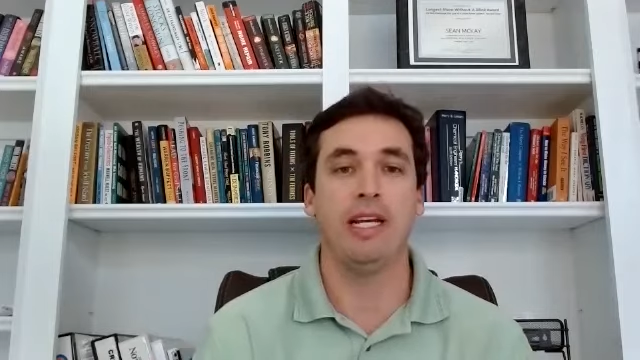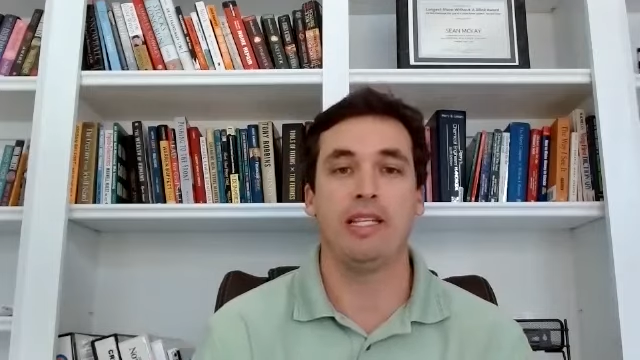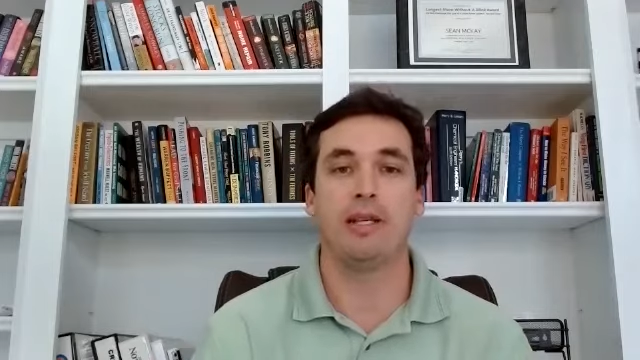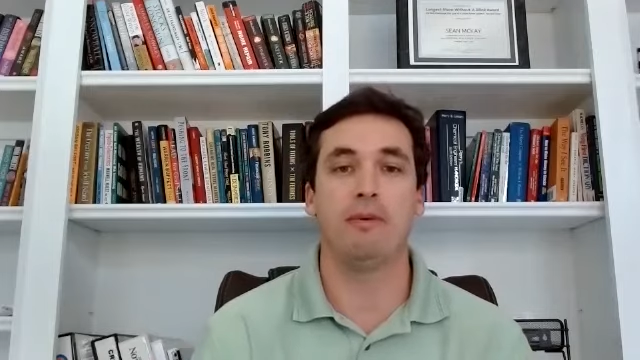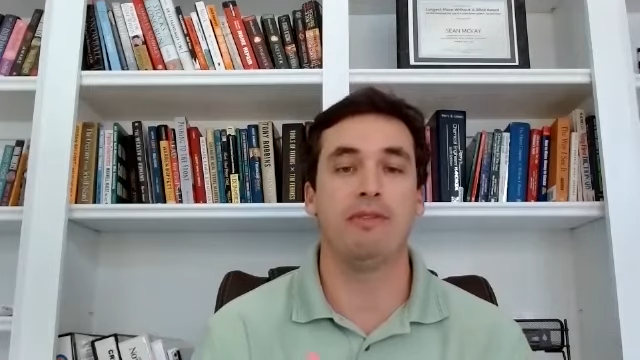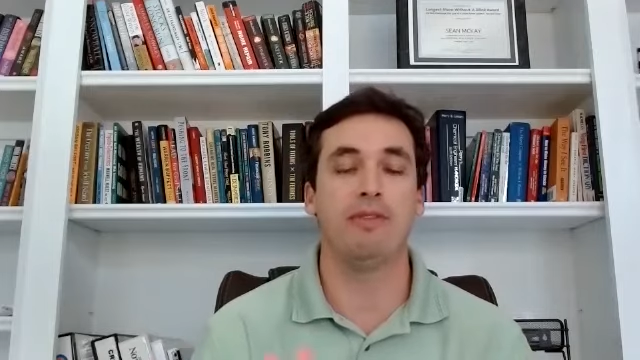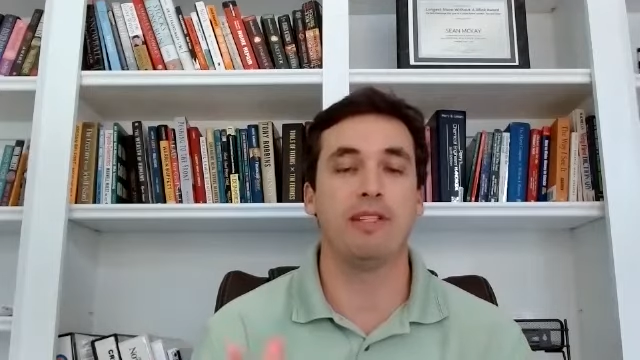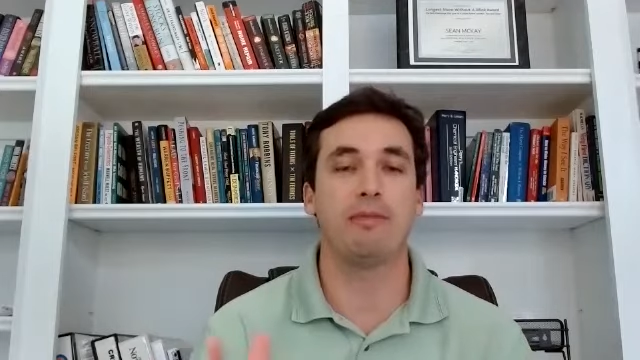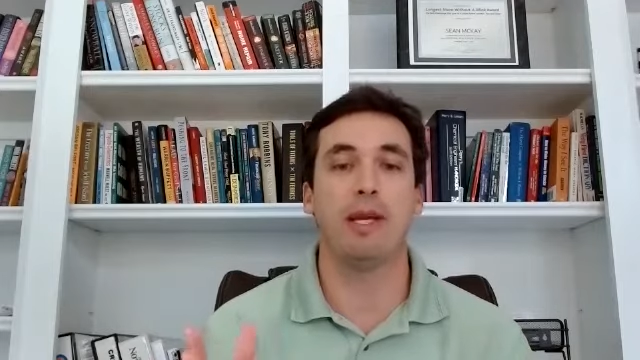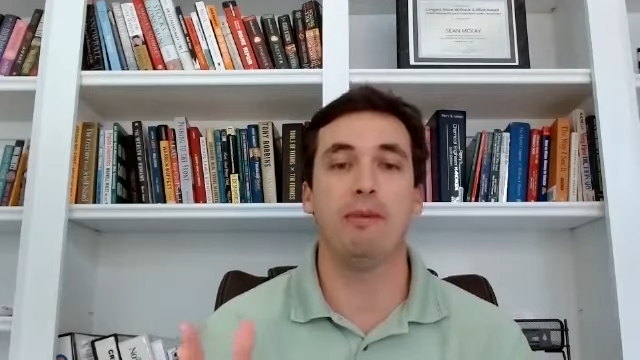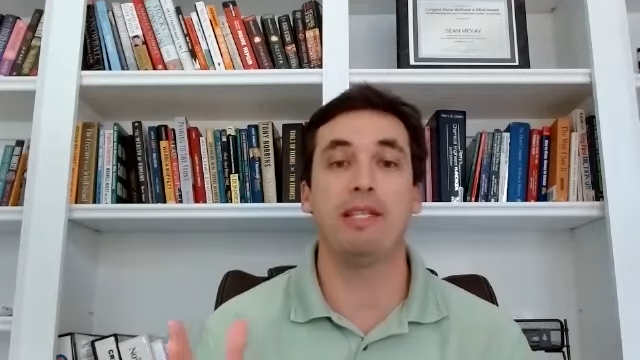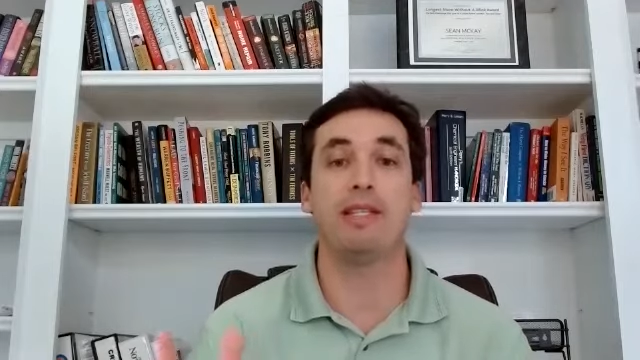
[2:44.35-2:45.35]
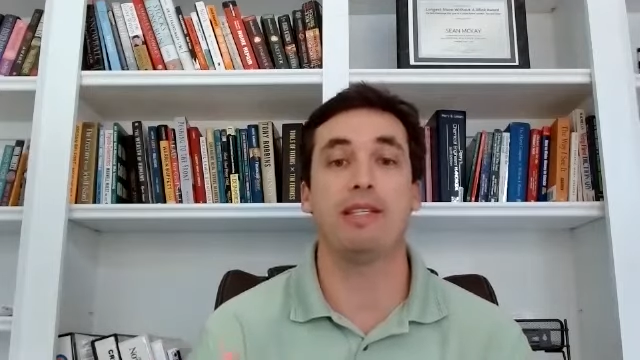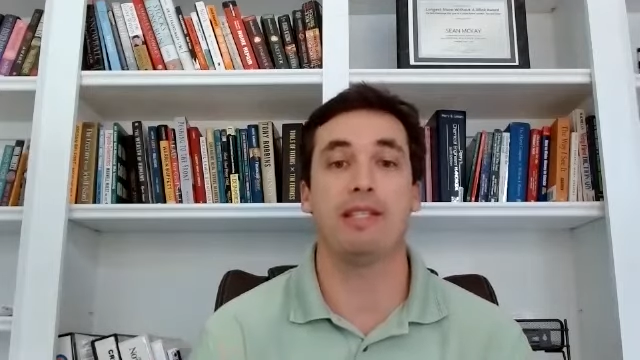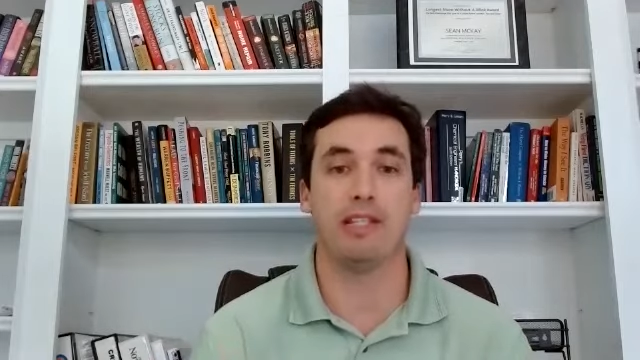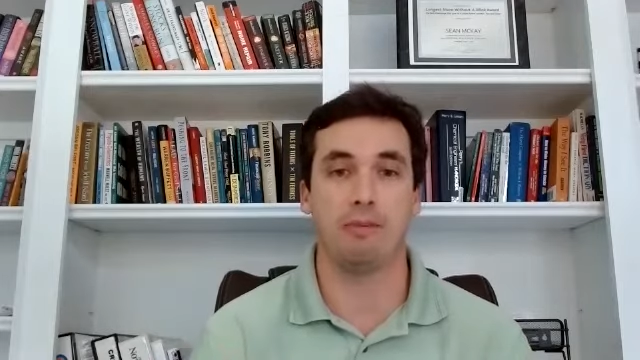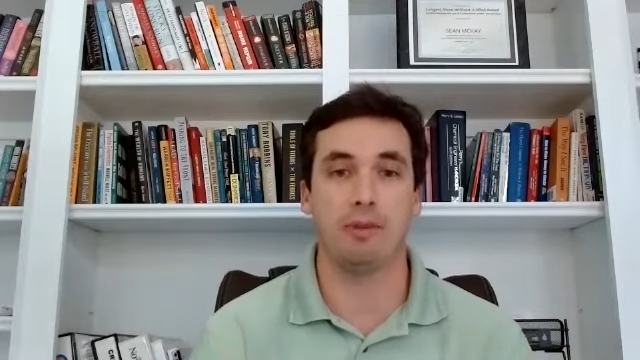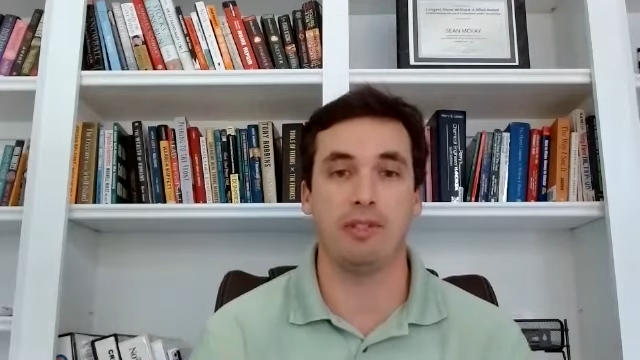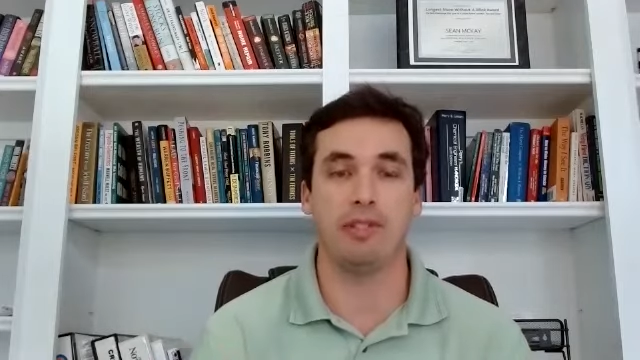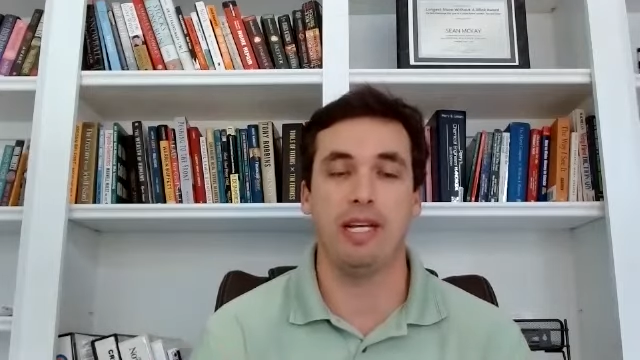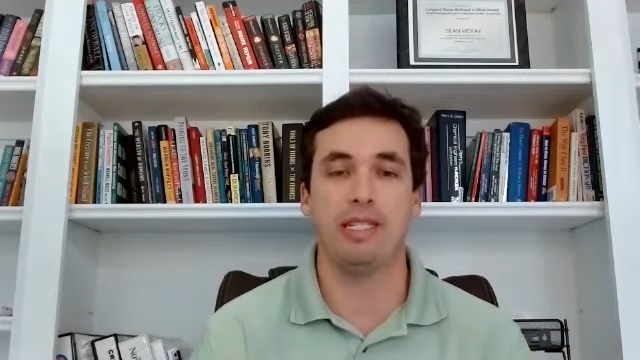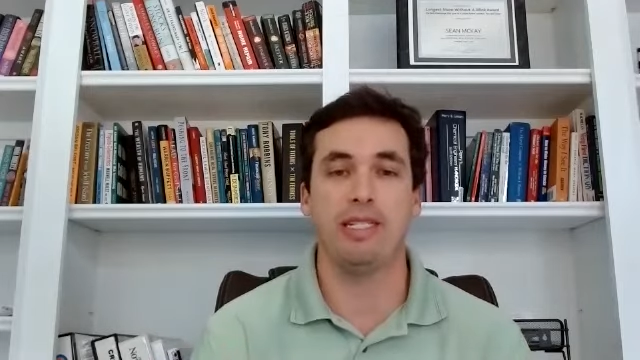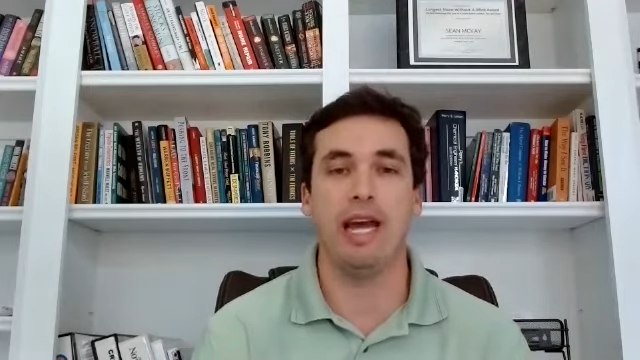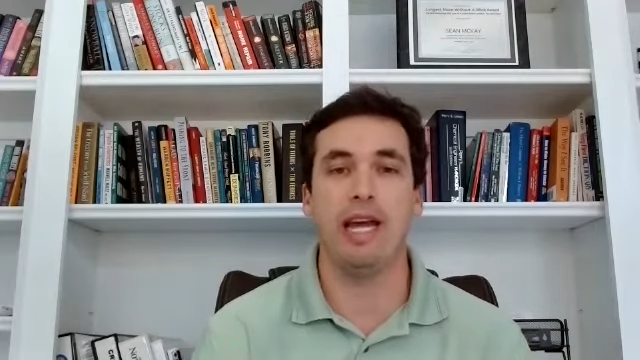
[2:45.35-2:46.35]
some of it's maybe
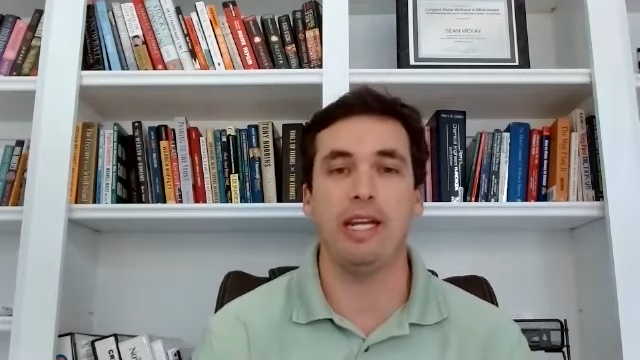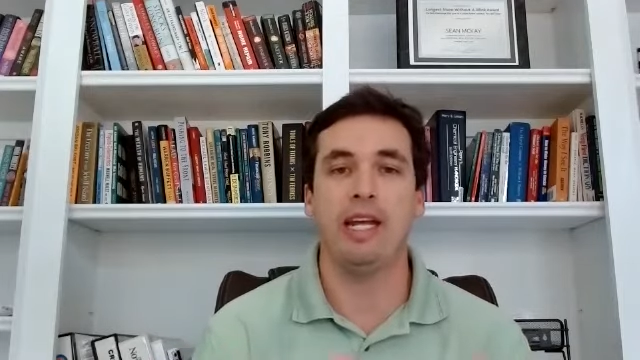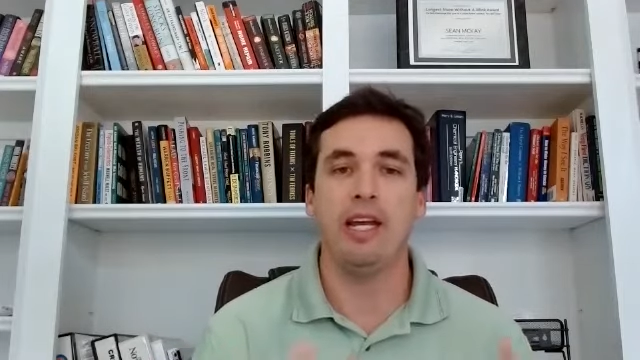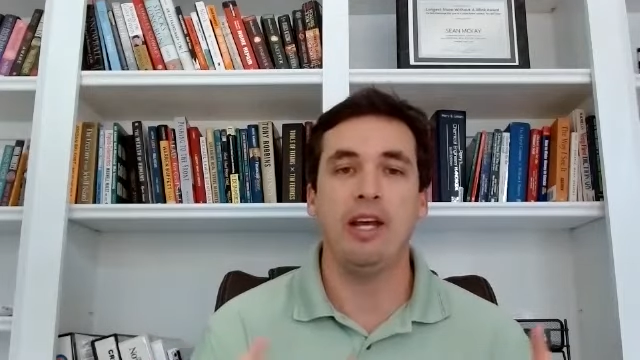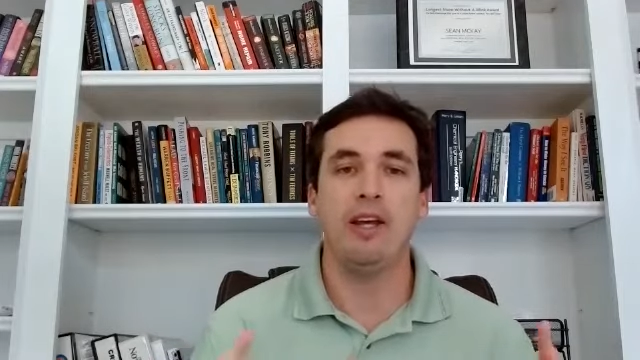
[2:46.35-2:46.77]
6% debt.